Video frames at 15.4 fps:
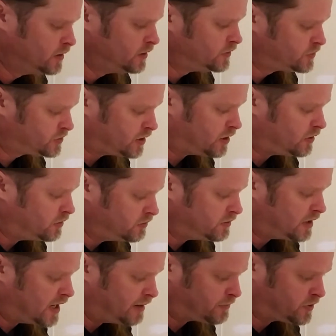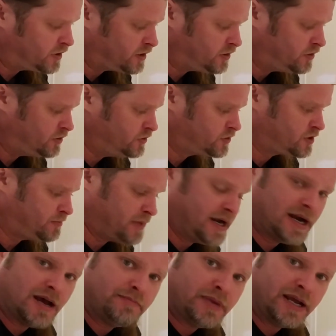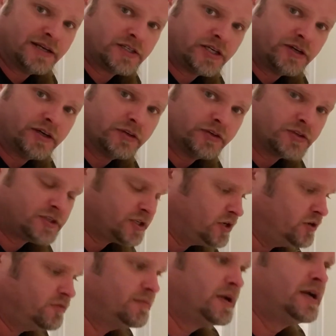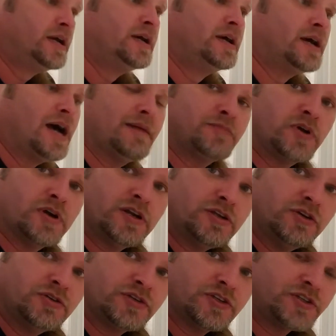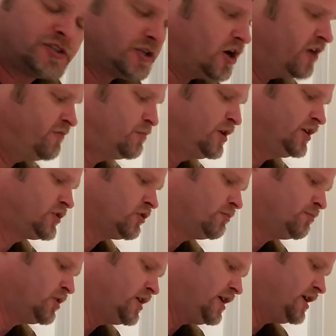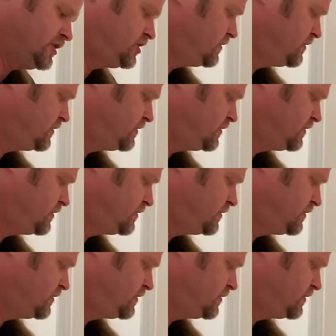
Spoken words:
So I'm going to use some antibacterial soap. I'm going to use a soft bristle brush.